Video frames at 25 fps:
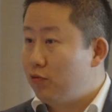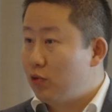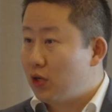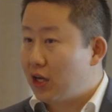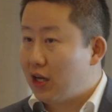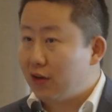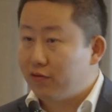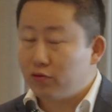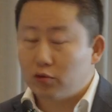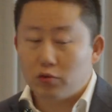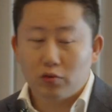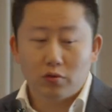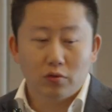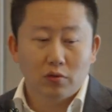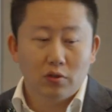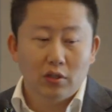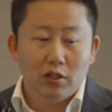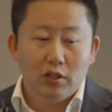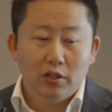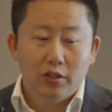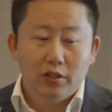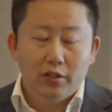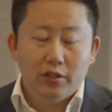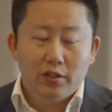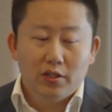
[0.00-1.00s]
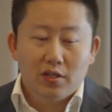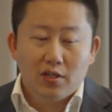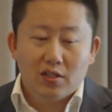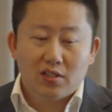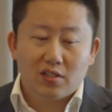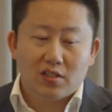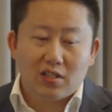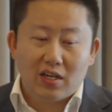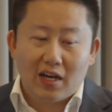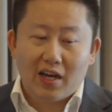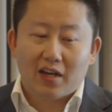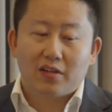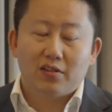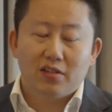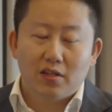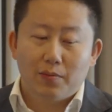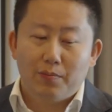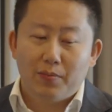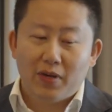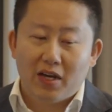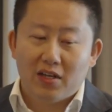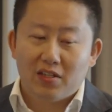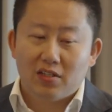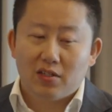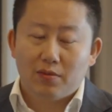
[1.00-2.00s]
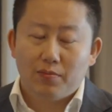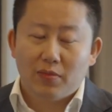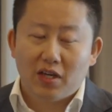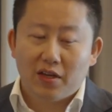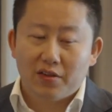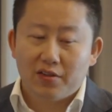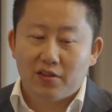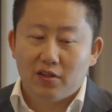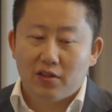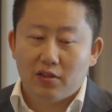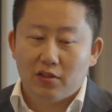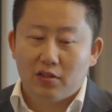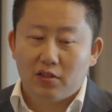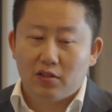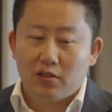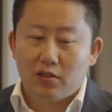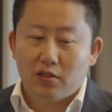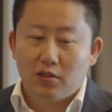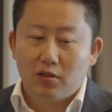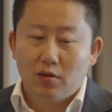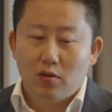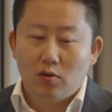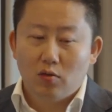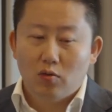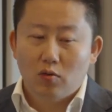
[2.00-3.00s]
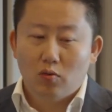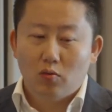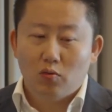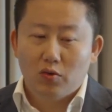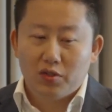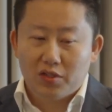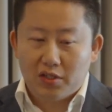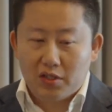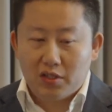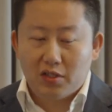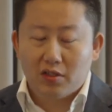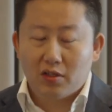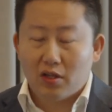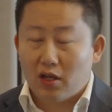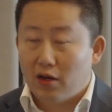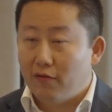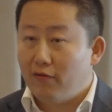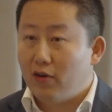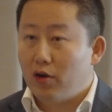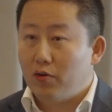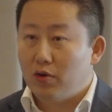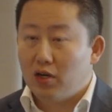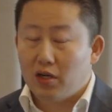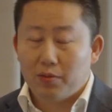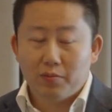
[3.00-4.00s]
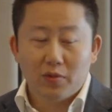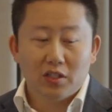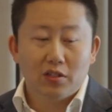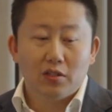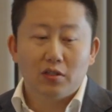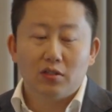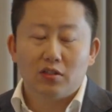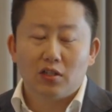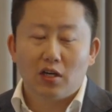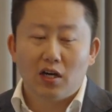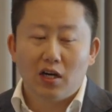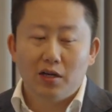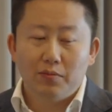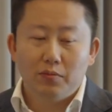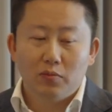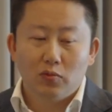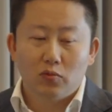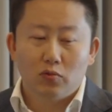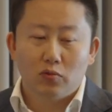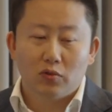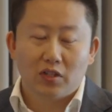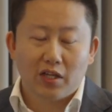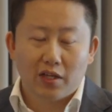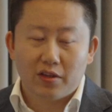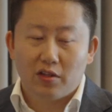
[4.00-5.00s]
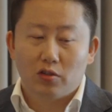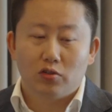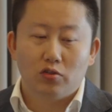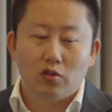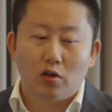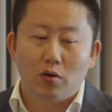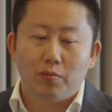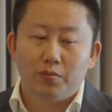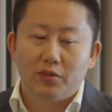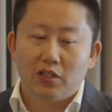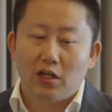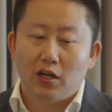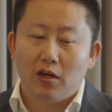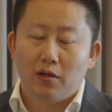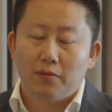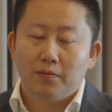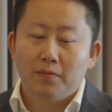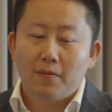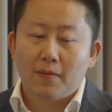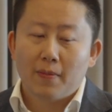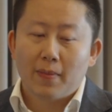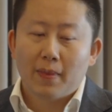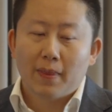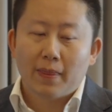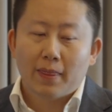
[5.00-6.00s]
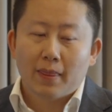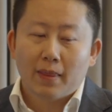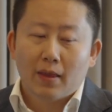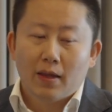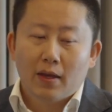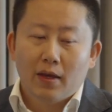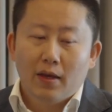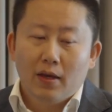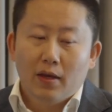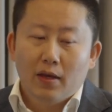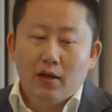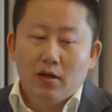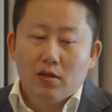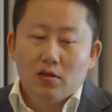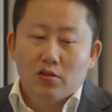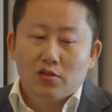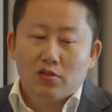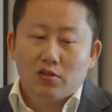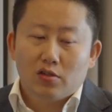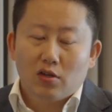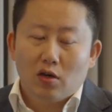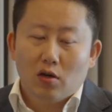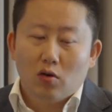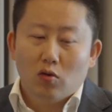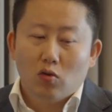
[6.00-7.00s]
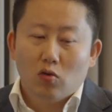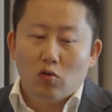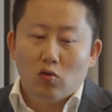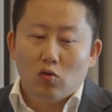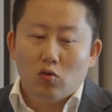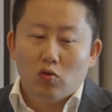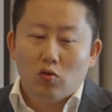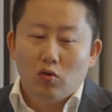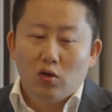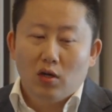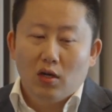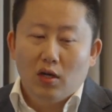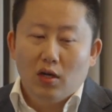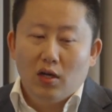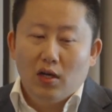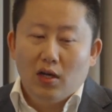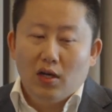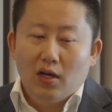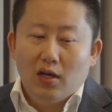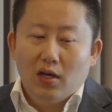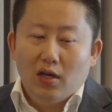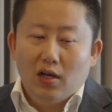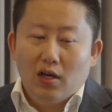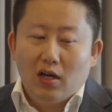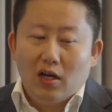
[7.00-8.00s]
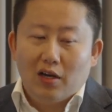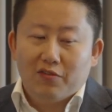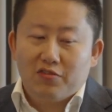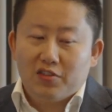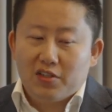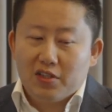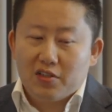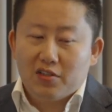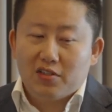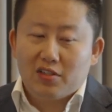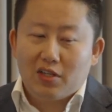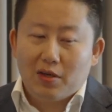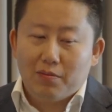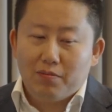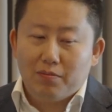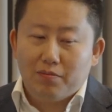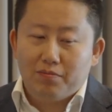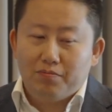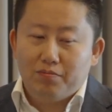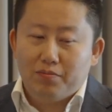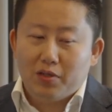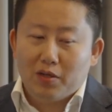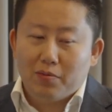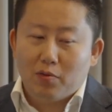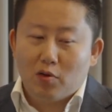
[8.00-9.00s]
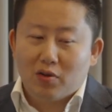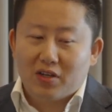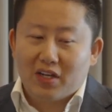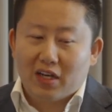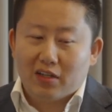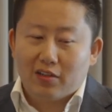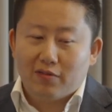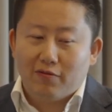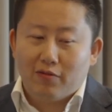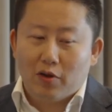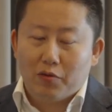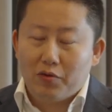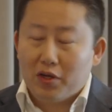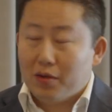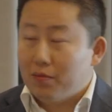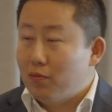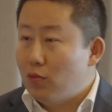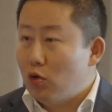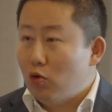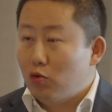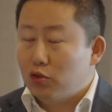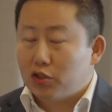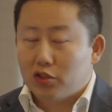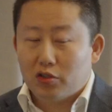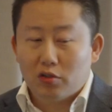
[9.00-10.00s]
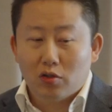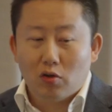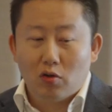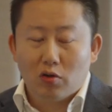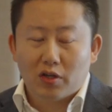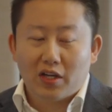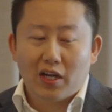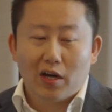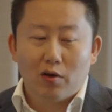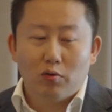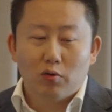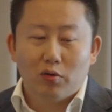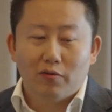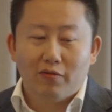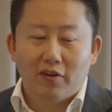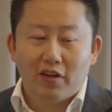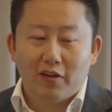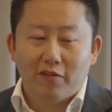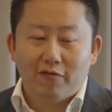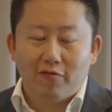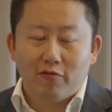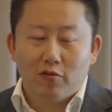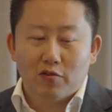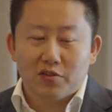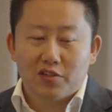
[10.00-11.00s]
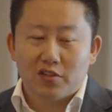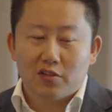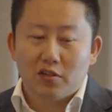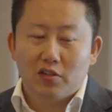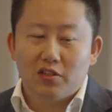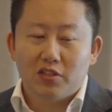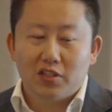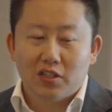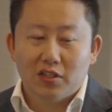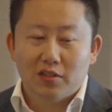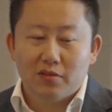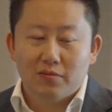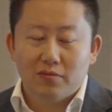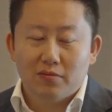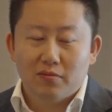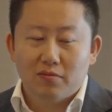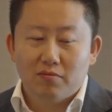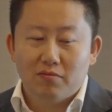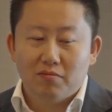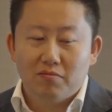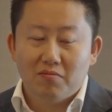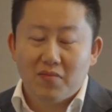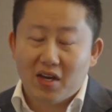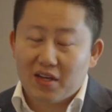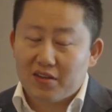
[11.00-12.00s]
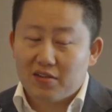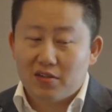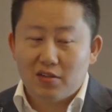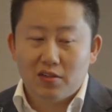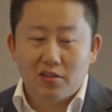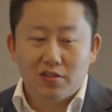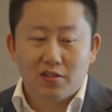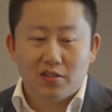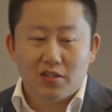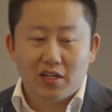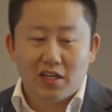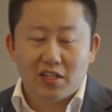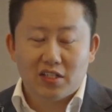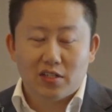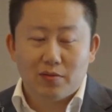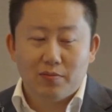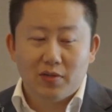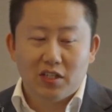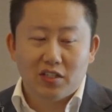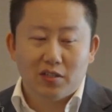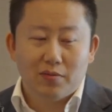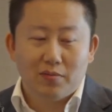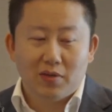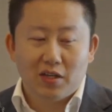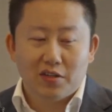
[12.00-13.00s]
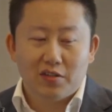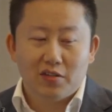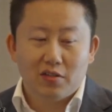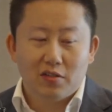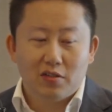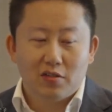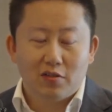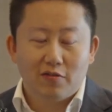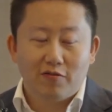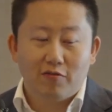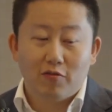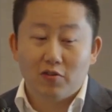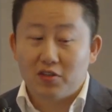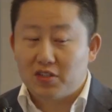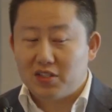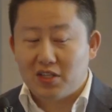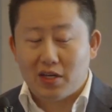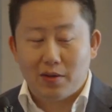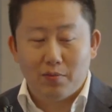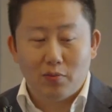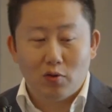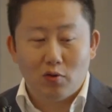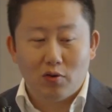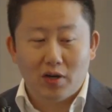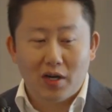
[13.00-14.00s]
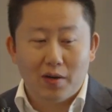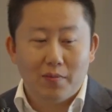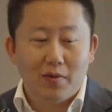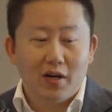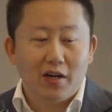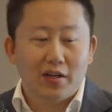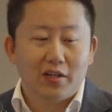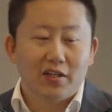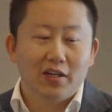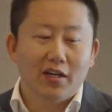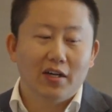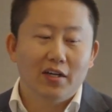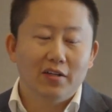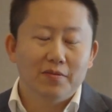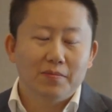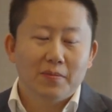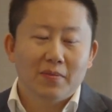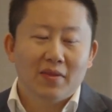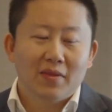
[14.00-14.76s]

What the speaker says: We have to select the best method within a very limited time to get the job done. So I've seen some people get very emotional, carried away for certain methods, estimation methods, for example, MIK,